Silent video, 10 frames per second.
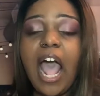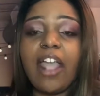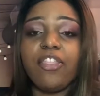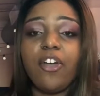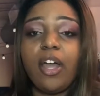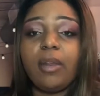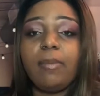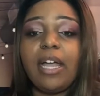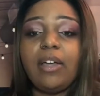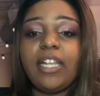I thought
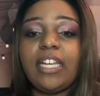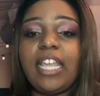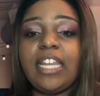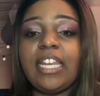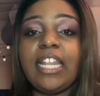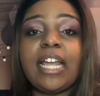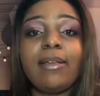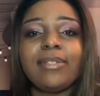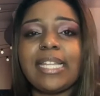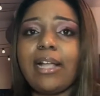about it. And then
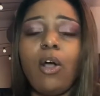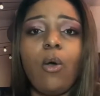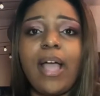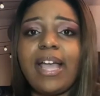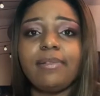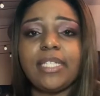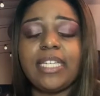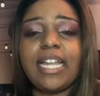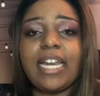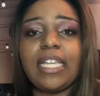I was like, oh, I have to
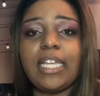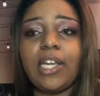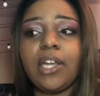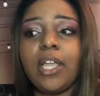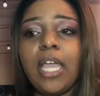get out of here.